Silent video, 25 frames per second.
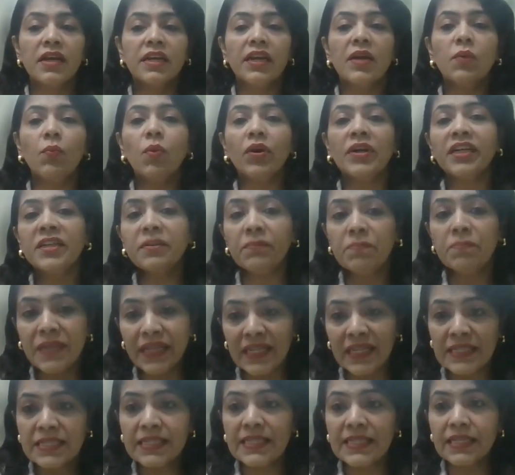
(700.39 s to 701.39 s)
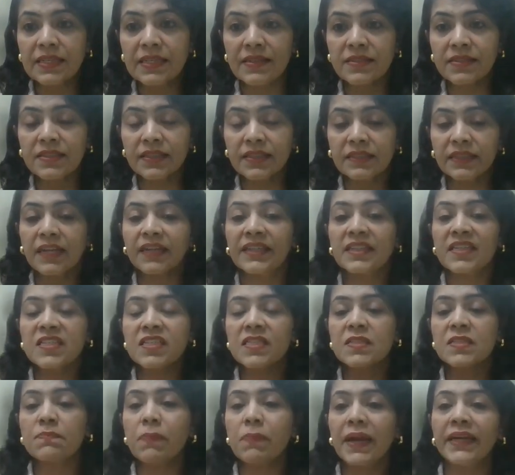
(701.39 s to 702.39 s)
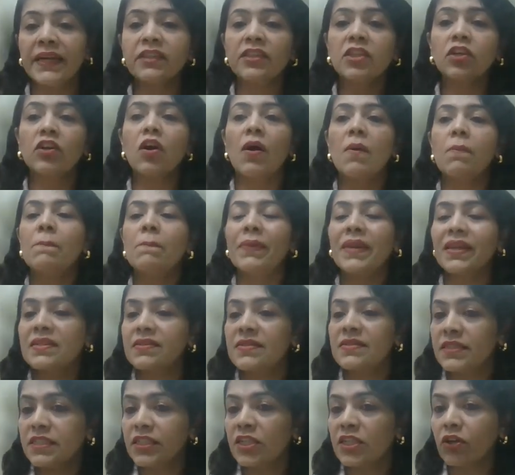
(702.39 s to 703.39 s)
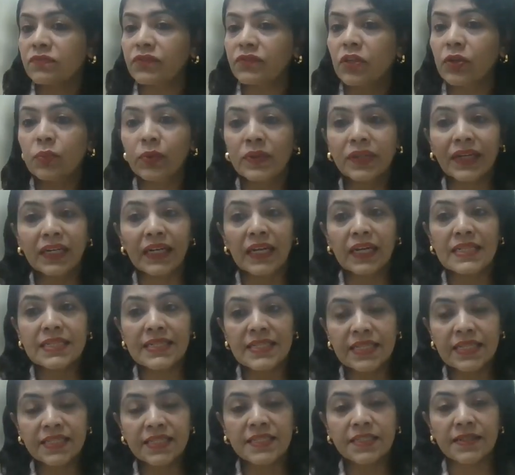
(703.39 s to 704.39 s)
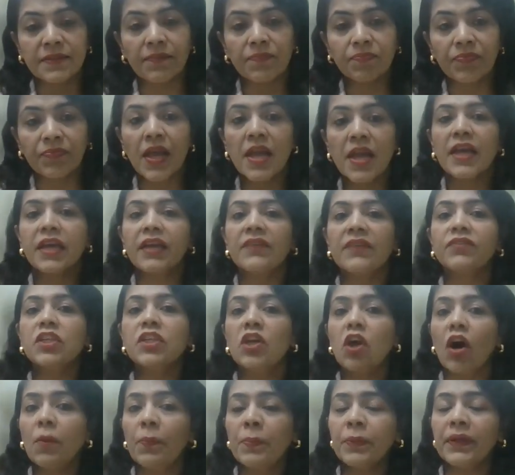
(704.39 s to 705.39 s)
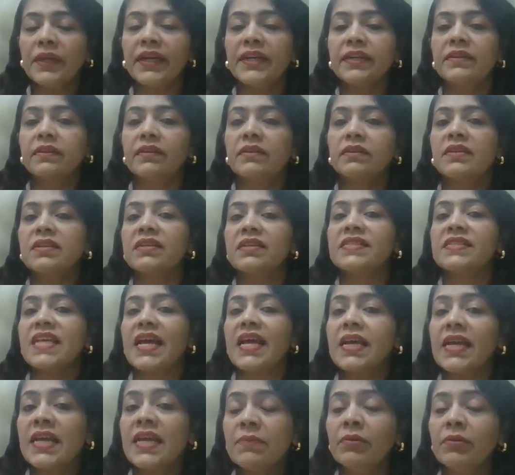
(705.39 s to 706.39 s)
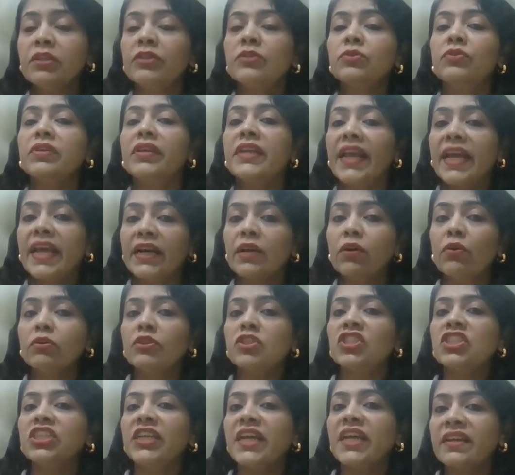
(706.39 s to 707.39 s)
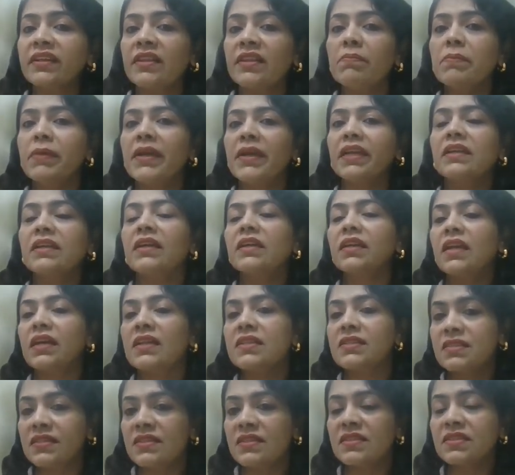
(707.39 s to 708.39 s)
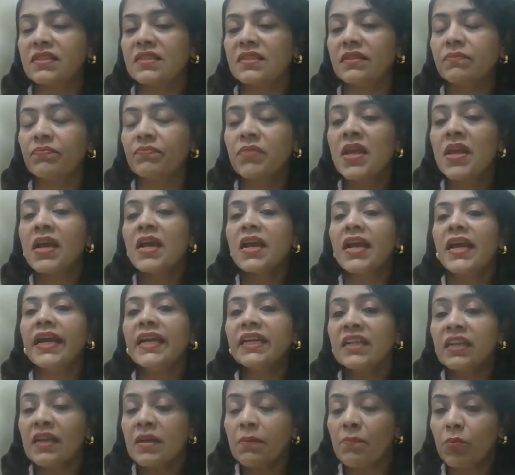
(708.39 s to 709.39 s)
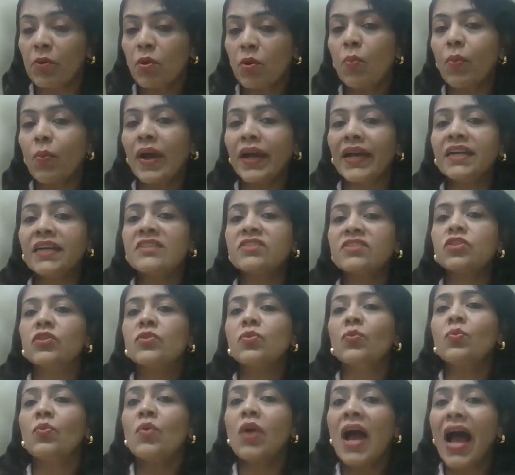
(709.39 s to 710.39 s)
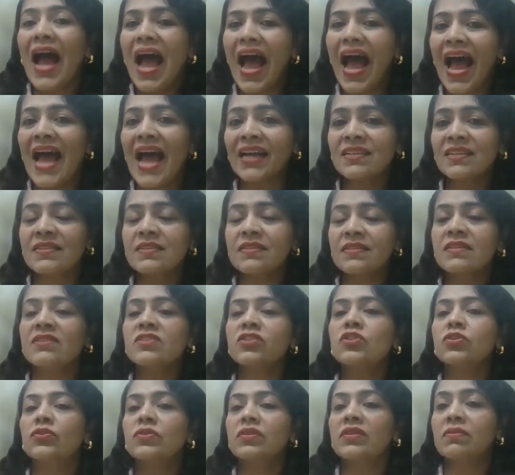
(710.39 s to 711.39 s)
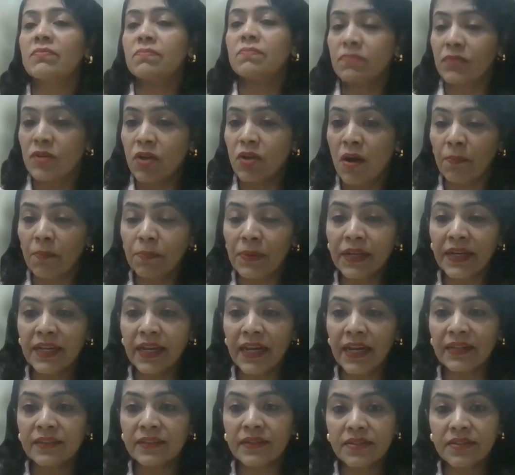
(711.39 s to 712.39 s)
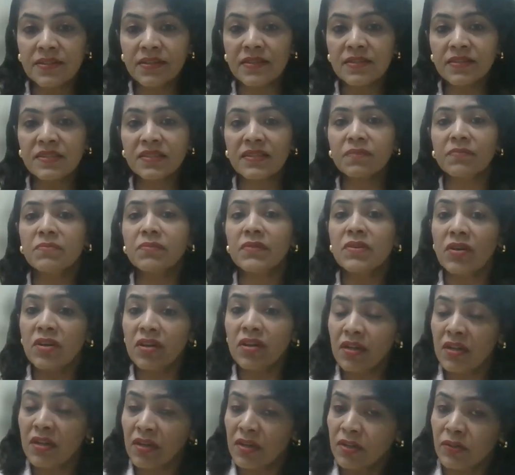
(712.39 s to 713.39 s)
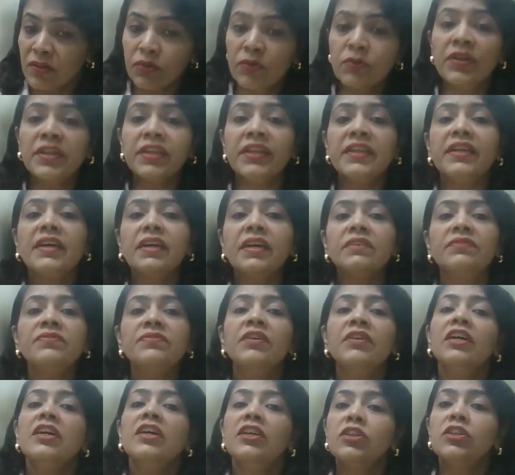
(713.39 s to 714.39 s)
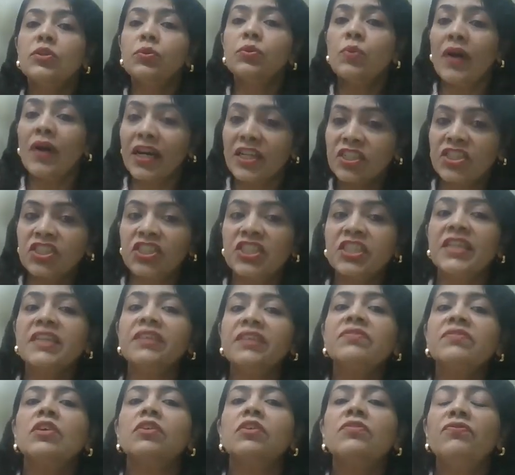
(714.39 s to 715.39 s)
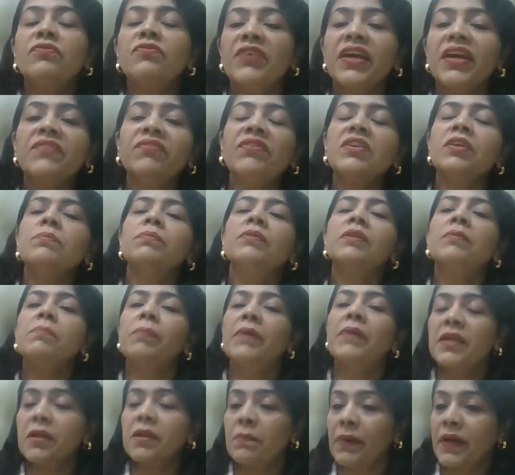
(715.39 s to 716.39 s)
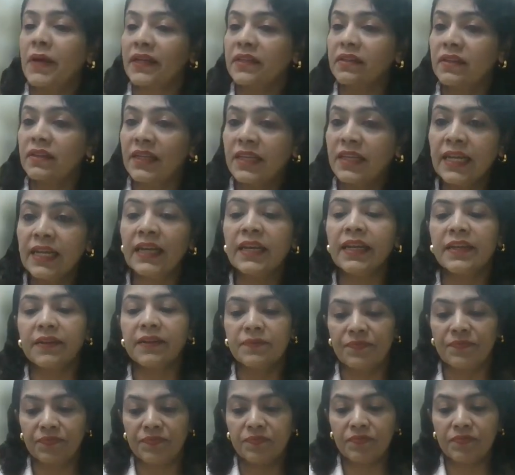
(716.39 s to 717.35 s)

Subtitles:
Now, what it means is that despite the complexity of the root canal system, if the operator is able to negotiate the main canal system, it provides you access to the complicated system good enough to achieve a favorable periapical healing.